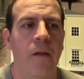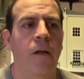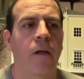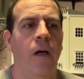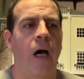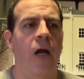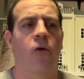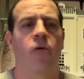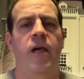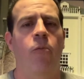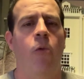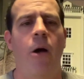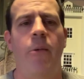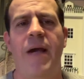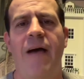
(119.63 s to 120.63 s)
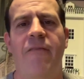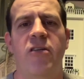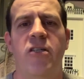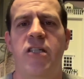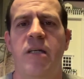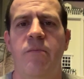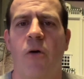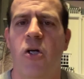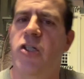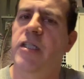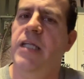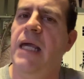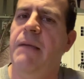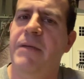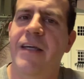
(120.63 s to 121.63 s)
I don't get why we haven't seen much of
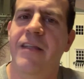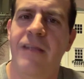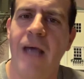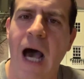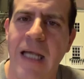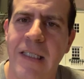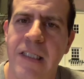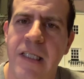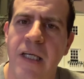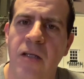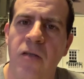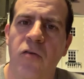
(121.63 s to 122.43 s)
Damian Dotson,